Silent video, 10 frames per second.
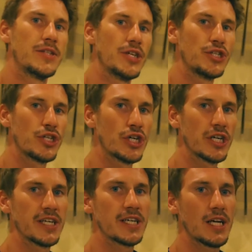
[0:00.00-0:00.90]
The
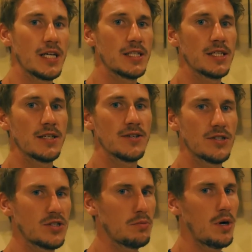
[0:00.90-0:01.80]
journey
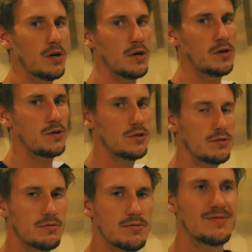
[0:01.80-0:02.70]
continues tomorrow.
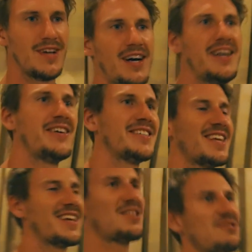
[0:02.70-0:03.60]
Oh, now I
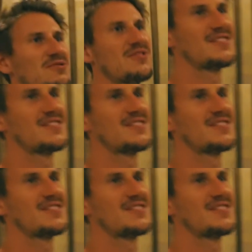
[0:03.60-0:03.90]
said like you.